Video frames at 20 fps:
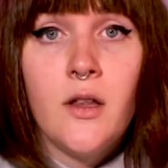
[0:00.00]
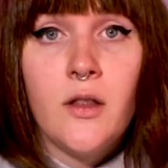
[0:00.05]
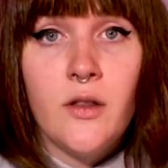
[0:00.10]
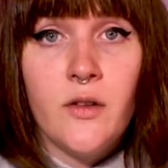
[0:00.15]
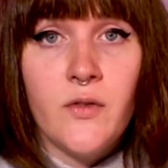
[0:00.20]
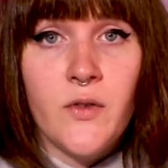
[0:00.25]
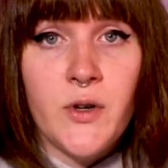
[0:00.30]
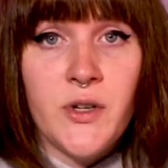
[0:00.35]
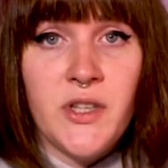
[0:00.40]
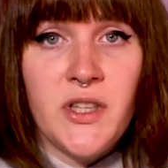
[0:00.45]

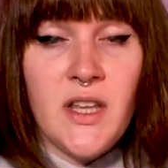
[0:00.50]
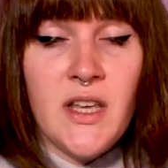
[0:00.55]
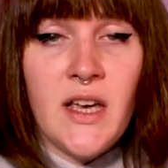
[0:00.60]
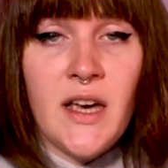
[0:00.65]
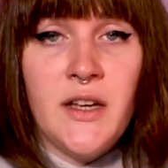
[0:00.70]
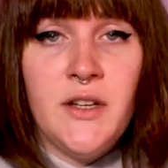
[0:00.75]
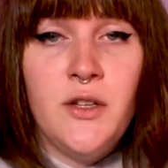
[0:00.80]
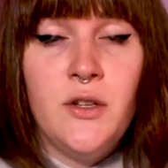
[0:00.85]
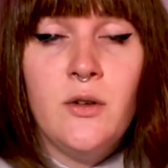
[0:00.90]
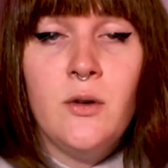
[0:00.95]
The first thing
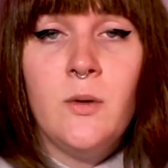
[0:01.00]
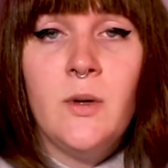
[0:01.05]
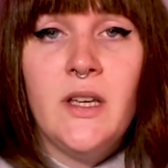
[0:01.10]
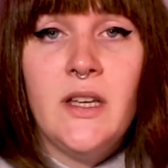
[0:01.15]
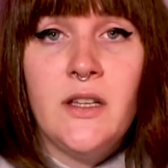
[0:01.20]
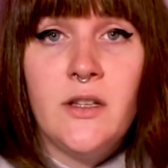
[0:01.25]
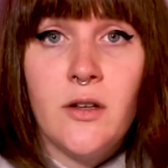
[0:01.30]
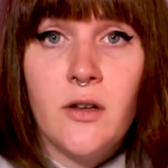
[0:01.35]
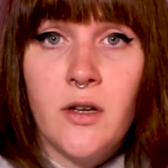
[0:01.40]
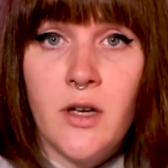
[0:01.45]
I do
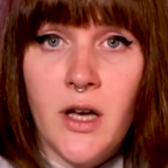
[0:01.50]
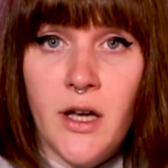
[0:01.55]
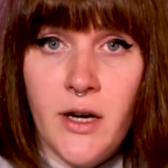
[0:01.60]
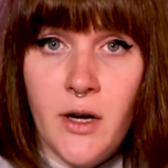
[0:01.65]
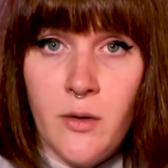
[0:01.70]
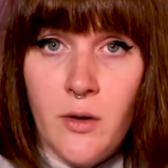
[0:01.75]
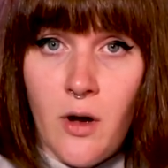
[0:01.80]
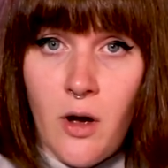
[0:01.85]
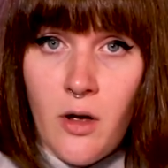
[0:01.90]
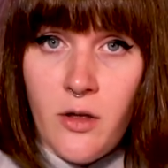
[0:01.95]
is I'll cut
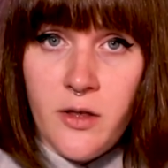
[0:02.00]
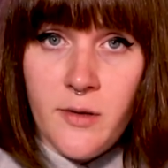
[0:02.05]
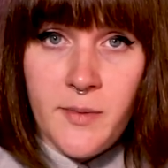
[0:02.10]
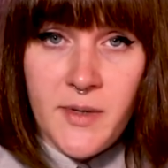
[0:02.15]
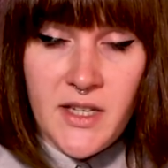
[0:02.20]
out all the